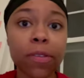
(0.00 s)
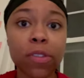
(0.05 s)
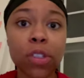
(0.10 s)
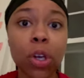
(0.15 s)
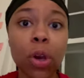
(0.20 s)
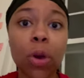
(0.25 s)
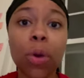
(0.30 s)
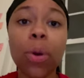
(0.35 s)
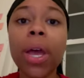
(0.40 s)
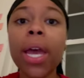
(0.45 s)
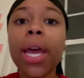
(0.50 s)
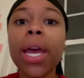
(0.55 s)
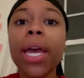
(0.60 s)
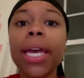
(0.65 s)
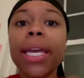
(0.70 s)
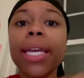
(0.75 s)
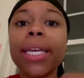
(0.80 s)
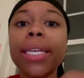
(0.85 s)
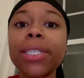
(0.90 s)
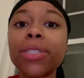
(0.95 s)
So
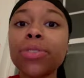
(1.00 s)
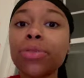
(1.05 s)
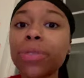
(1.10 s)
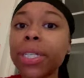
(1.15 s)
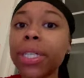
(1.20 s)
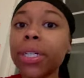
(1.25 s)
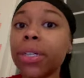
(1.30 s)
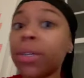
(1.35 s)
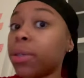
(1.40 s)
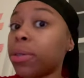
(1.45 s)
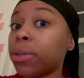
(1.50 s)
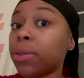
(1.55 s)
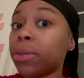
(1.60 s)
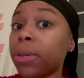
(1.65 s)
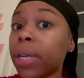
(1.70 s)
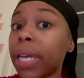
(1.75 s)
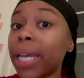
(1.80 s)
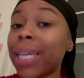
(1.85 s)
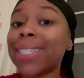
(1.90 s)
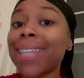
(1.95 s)
Israel
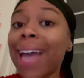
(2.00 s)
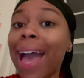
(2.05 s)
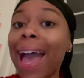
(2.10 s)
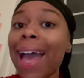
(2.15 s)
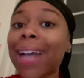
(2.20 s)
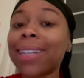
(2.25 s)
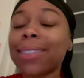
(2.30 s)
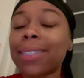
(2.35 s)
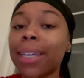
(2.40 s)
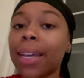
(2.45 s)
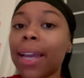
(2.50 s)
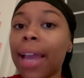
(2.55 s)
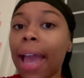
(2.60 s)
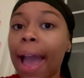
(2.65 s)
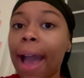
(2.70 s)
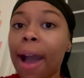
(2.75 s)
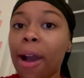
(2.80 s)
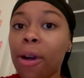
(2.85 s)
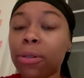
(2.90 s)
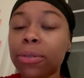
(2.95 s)
is acting
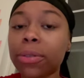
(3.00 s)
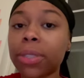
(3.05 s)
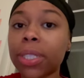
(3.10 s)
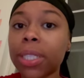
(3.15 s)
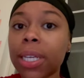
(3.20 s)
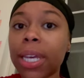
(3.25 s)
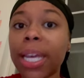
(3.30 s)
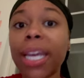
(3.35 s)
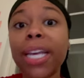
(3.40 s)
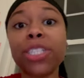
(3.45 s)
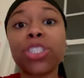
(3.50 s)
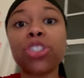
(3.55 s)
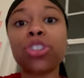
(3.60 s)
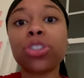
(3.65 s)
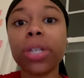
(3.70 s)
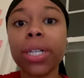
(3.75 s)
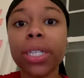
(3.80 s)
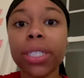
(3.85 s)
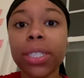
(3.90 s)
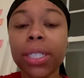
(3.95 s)
out his
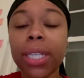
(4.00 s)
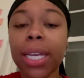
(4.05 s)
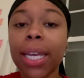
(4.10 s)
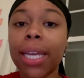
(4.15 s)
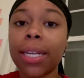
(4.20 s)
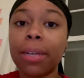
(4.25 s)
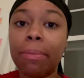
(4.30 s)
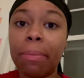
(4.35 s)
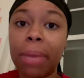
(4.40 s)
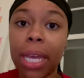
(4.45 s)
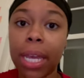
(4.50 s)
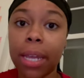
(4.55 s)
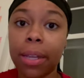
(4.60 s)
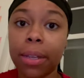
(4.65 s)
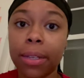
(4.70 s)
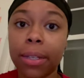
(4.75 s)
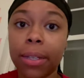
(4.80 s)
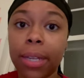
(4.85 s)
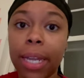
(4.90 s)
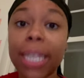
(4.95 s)
trust in me
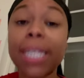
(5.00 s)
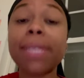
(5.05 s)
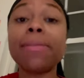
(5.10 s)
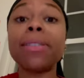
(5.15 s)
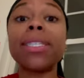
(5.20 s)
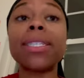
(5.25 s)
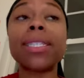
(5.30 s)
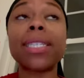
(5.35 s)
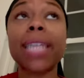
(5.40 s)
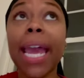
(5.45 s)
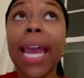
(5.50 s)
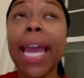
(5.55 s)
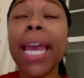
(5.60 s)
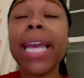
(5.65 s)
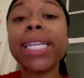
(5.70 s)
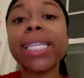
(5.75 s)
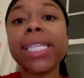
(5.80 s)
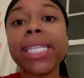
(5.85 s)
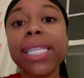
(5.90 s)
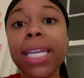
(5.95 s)
and
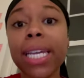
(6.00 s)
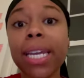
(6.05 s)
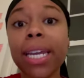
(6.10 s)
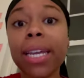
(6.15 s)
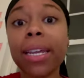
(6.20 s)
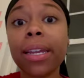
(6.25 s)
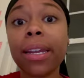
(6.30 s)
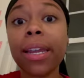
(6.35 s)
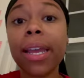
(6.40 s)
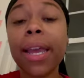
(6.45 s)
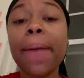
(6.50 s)
staying seated,